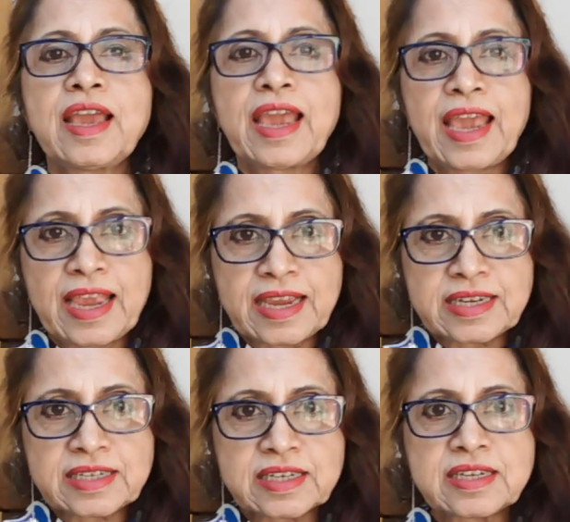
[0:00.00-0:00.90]

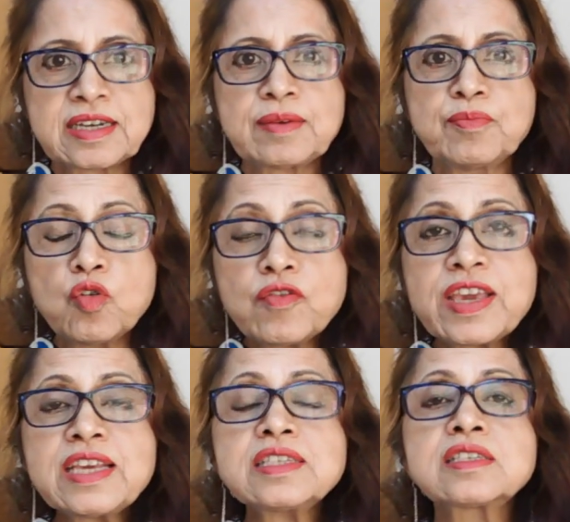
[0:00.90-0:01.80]
and
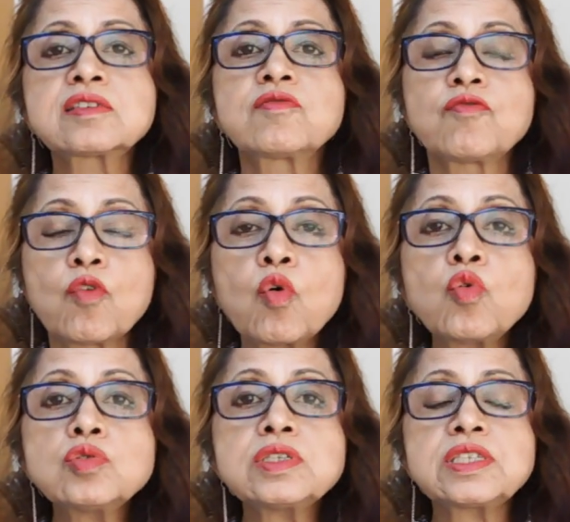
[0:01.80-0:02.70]
movies,
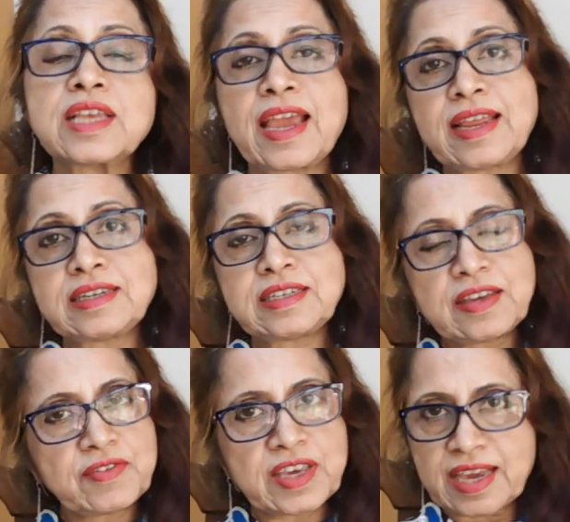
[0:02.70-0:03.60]
phones, and
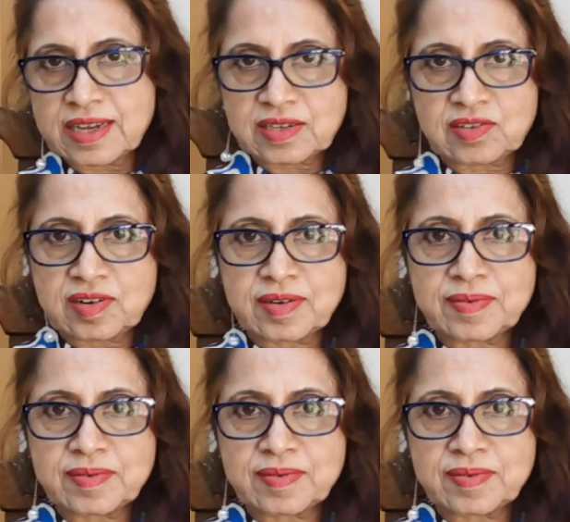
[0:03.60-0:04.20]
TV extra.